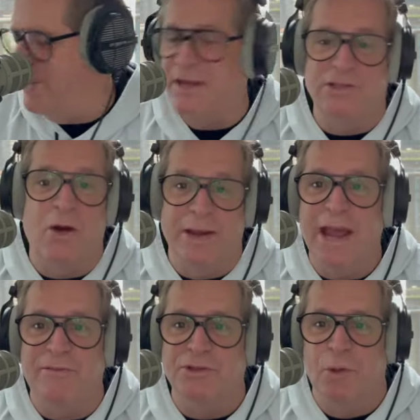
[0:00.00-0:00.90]
that's all we
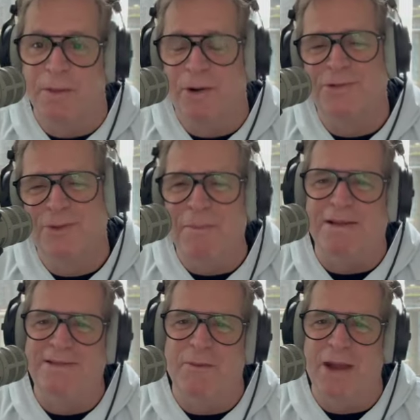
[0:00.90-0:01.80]
have is one more. So what am I
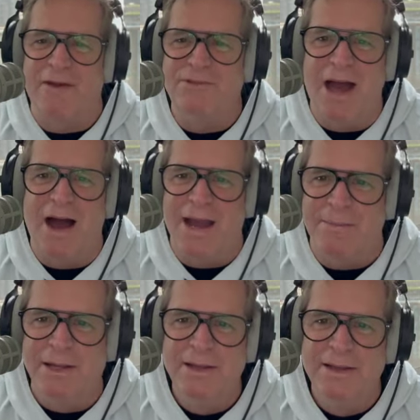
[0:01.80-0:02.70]
saying? We have time.
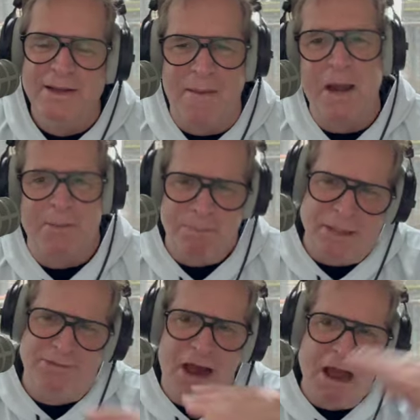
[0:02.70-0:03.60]
I'm on a
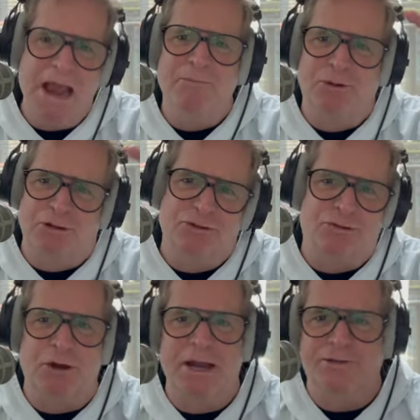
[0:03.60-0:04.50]
big time
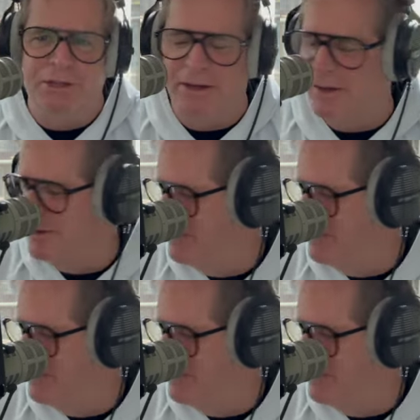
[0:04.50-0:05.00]
constraints here.